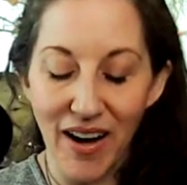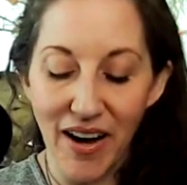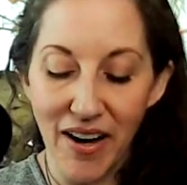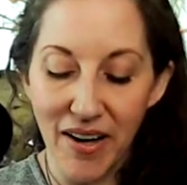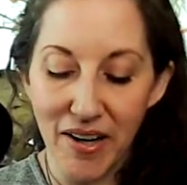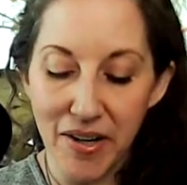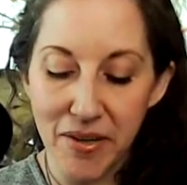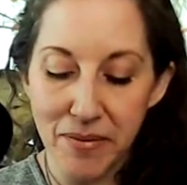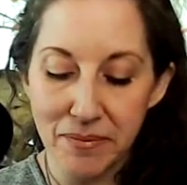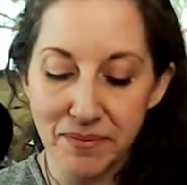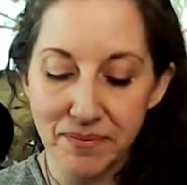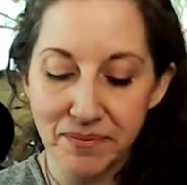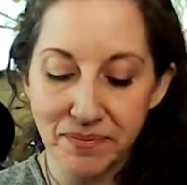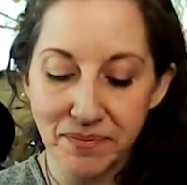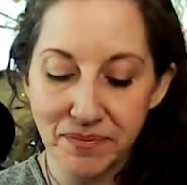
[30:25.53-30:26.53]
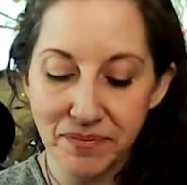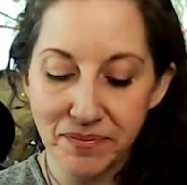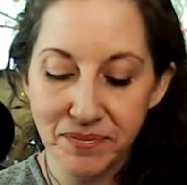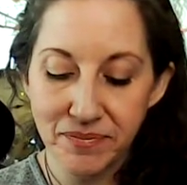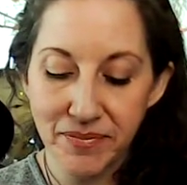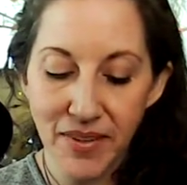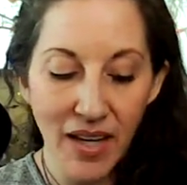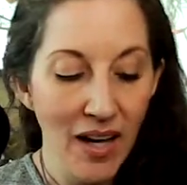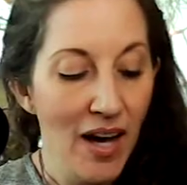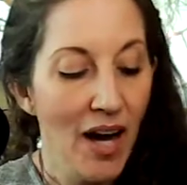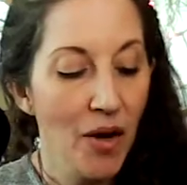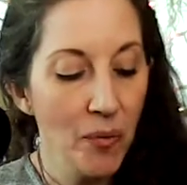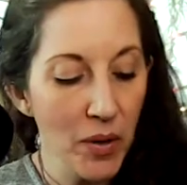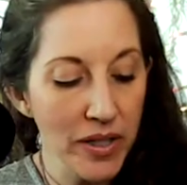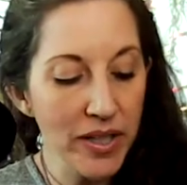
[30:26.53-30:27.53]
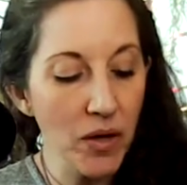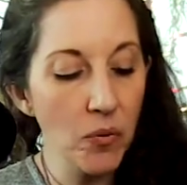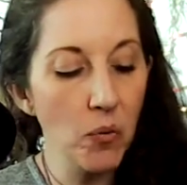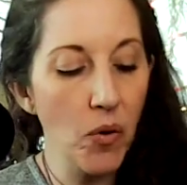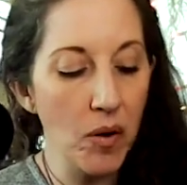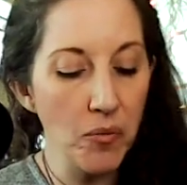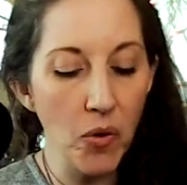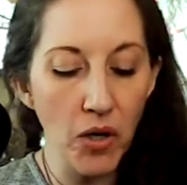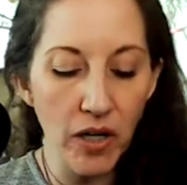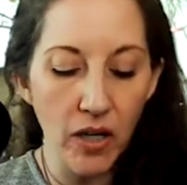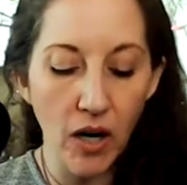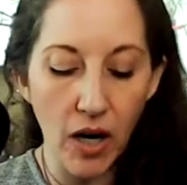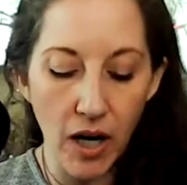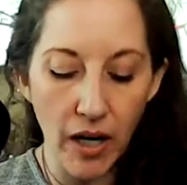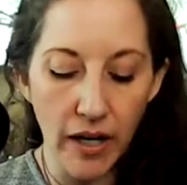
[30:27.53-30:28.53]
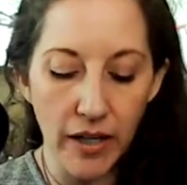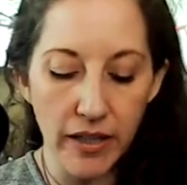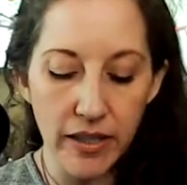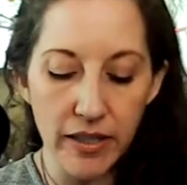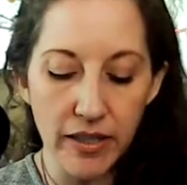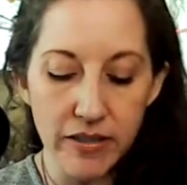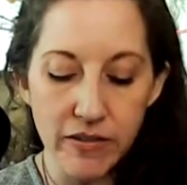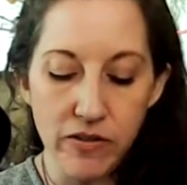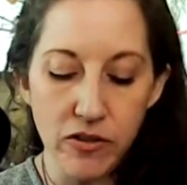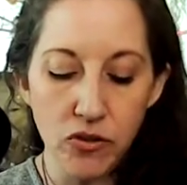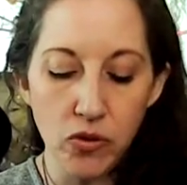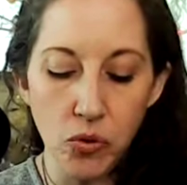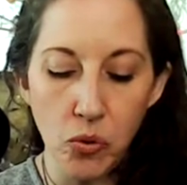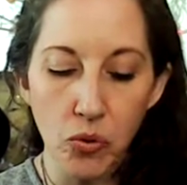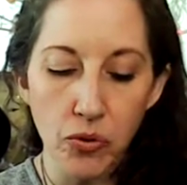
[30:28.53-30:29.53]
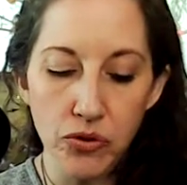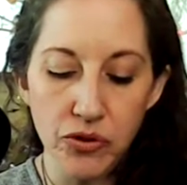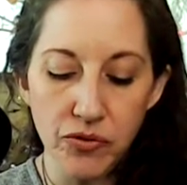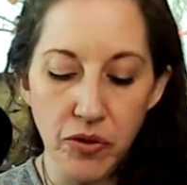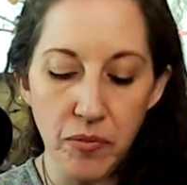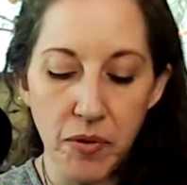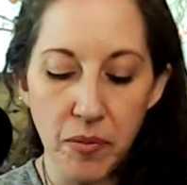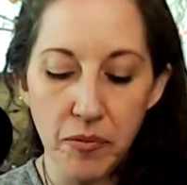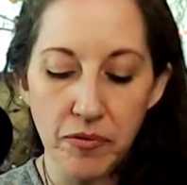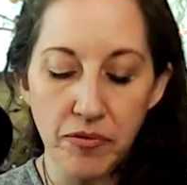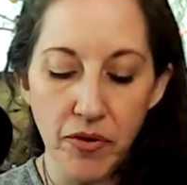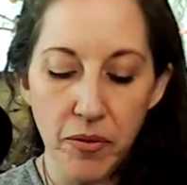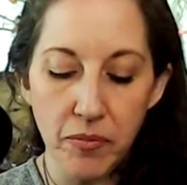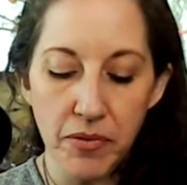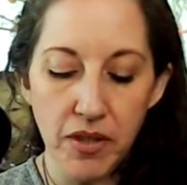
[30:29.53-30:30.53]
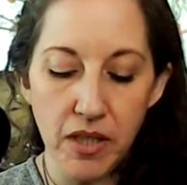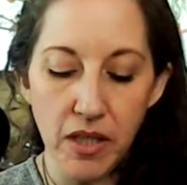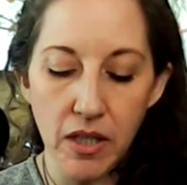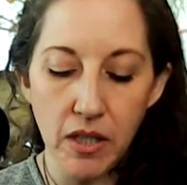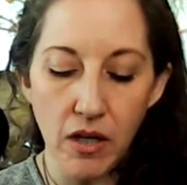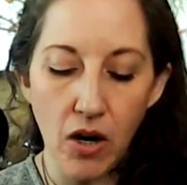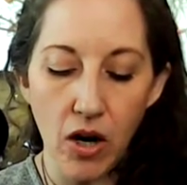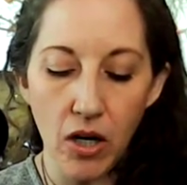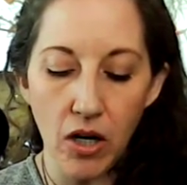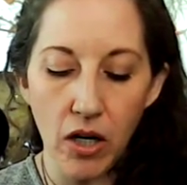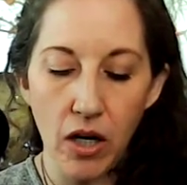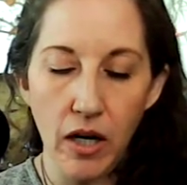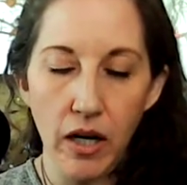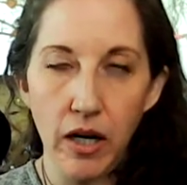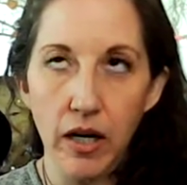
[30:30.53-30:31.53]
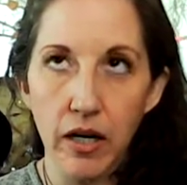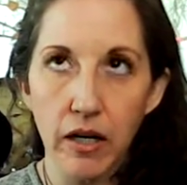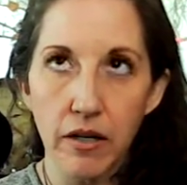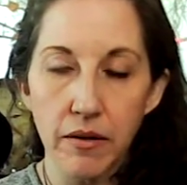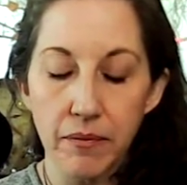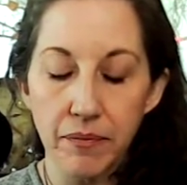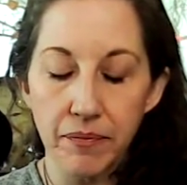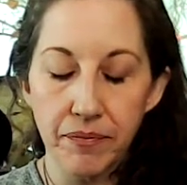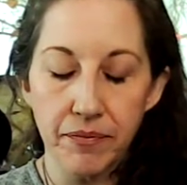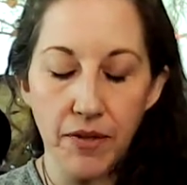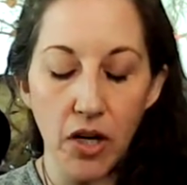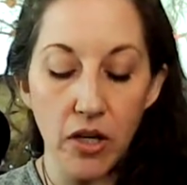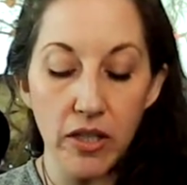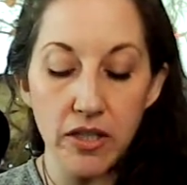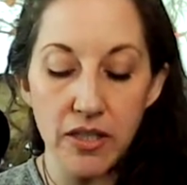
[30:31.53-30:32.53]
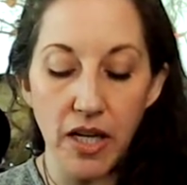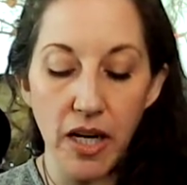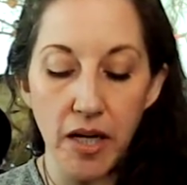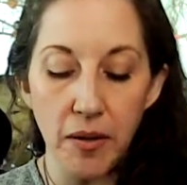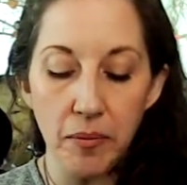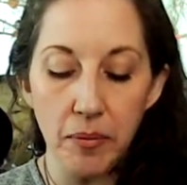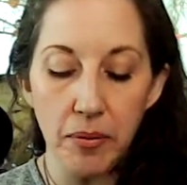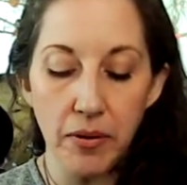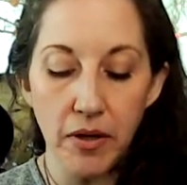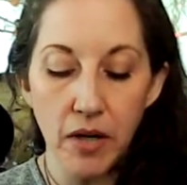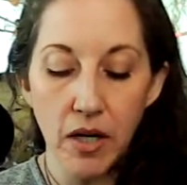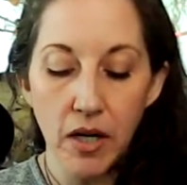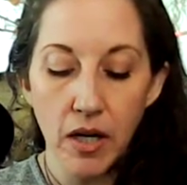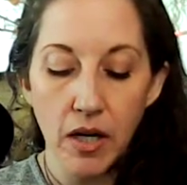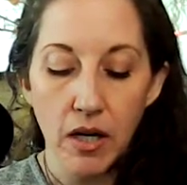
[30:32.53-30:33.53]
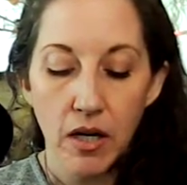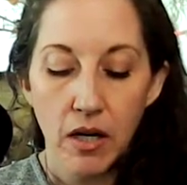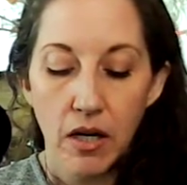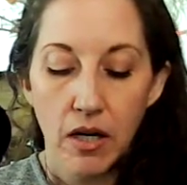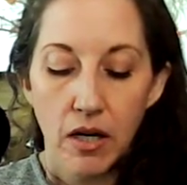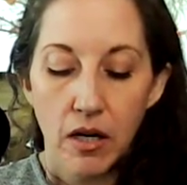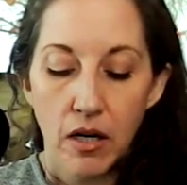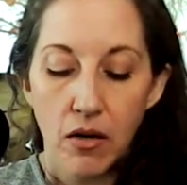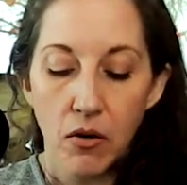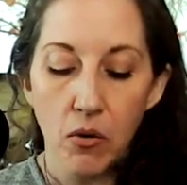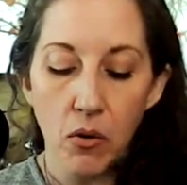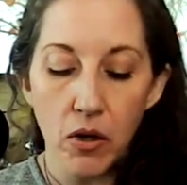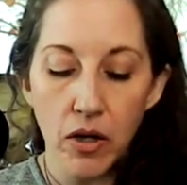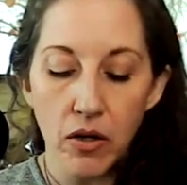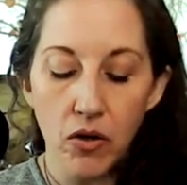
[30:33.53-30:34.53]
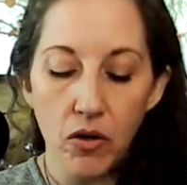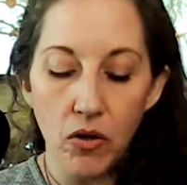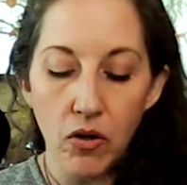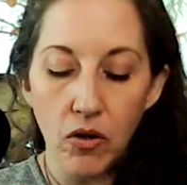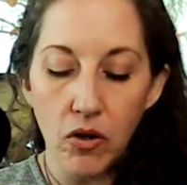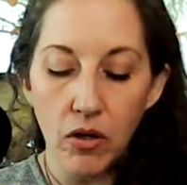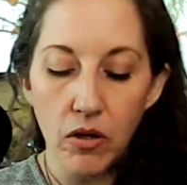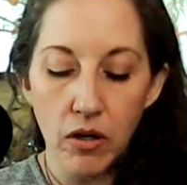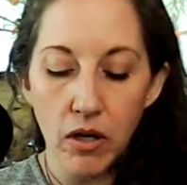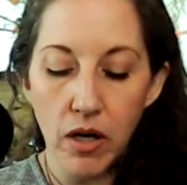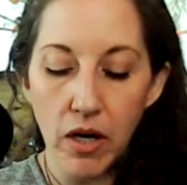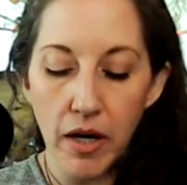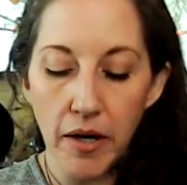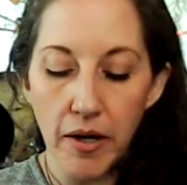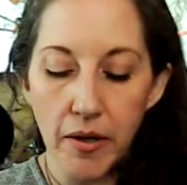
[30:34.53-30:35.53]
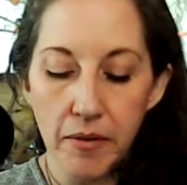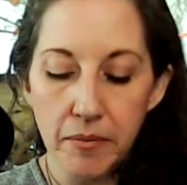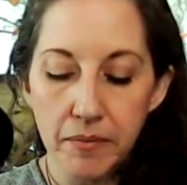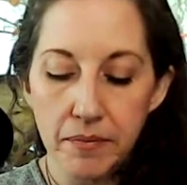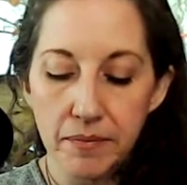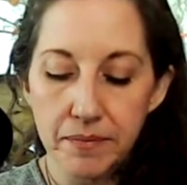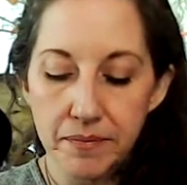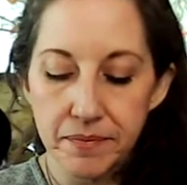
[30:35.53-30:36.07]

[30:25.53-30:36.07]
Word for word: um want to get one more card. It's the tools from the from the uh, archetype oracle. Um